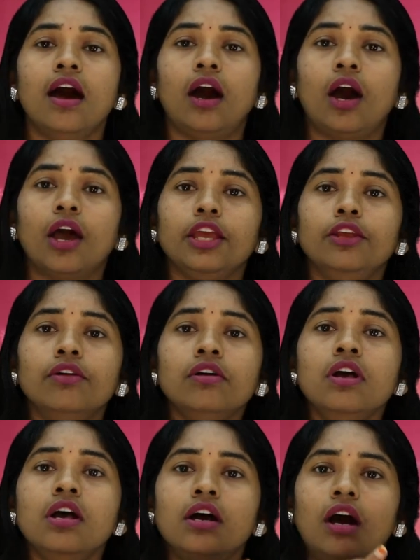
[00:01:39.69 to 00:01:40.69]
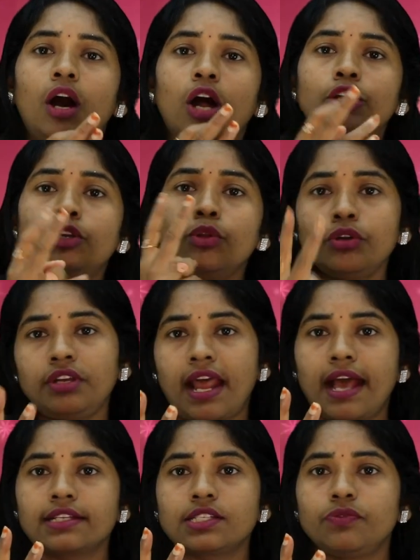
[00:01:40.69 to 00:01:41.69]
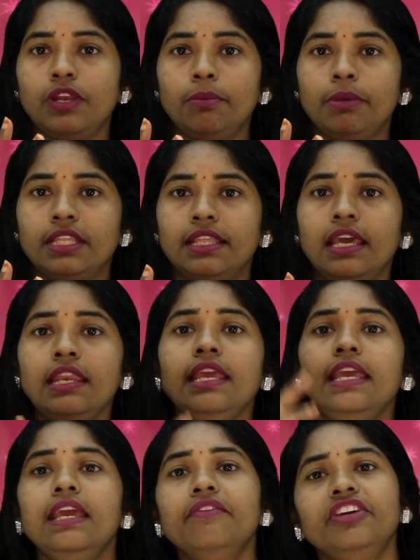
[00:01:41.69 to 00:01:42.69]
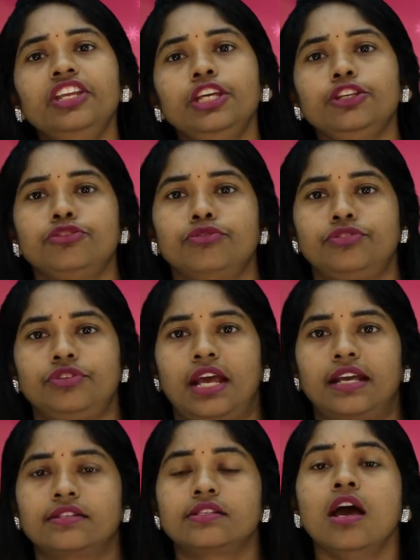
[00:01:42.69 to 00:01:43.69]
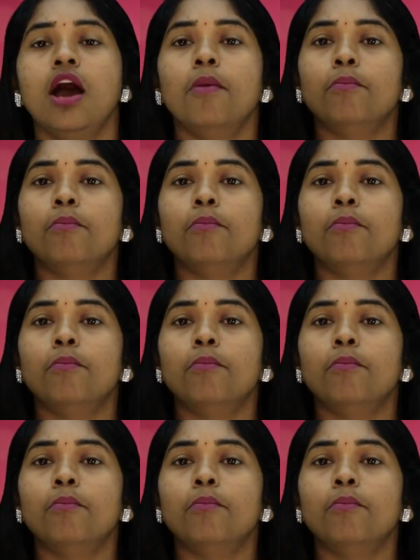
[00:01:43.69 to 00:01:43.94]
two tracks will be there, evening two tracks.